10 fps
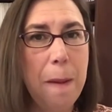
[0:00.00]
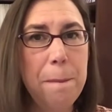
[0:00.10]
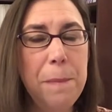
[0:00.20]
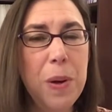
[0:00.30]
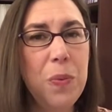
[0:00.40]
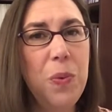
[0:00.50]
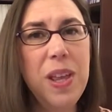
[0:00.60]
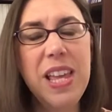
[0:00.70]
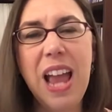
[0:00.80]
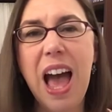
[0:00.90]
but
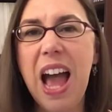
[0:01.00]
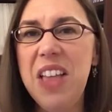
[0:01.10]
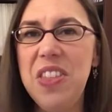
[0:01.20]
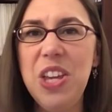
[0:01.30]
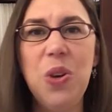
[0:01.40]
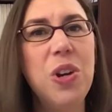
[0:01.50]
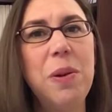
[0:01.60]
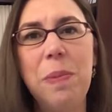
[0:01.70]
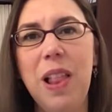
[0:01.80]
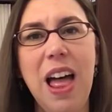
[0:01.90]
really, I think you could
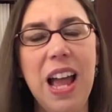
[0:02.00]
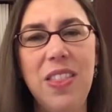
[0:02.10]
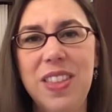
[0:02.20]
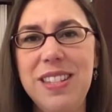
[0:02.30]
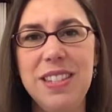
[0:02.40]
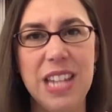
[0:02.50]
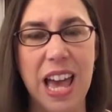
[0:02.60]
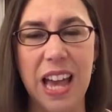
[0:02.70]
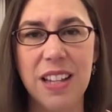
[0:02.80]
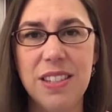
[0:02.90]
apply this
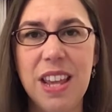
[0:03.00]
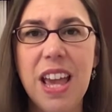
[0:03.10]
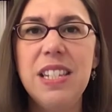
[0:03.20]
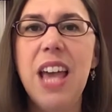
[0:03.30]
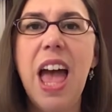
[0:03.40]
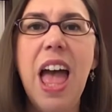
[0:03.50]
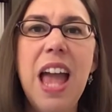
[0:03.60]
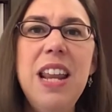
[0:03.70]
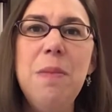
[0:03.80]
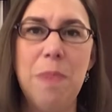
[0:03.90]
text to
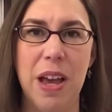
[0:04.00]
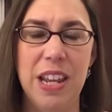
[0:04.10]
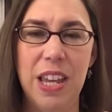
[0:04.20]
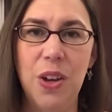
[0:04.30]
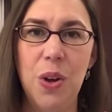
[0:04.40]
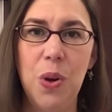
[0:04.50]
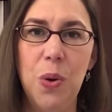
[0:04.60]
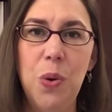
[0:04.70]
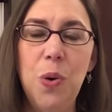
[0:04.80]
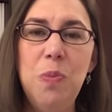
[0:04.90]
anybody
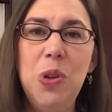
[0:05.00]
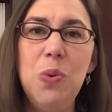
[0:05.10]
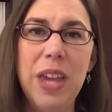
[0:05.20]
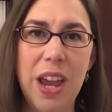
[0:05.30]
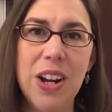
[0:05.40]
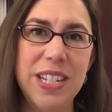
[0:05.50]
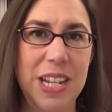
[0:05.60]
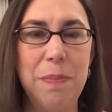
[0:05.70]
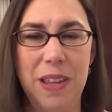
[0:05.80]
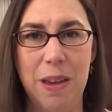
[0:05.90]
whom you care
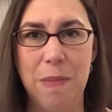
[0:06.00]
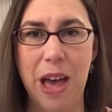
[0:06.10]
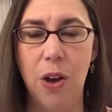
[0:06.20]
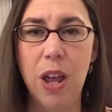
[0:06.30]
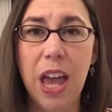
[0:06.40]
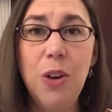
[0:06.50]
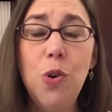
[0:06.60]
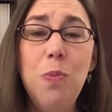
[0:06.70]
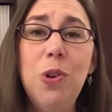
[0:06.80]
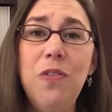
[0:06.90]
deeply about and
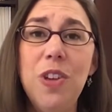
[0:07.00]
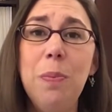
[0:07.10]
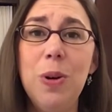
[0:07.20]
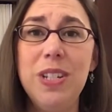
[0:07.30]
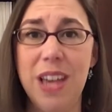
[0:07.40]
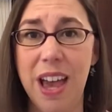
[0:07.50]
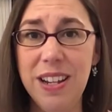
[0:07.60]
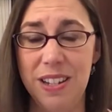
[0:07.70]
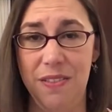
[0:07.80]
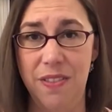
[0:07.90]
whom you feel
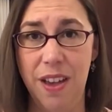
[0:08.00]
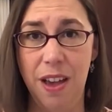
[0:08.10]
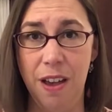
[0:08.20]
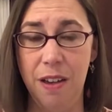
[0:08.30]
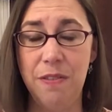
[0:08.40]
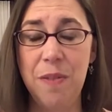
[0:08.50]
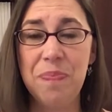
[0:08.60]
protective of.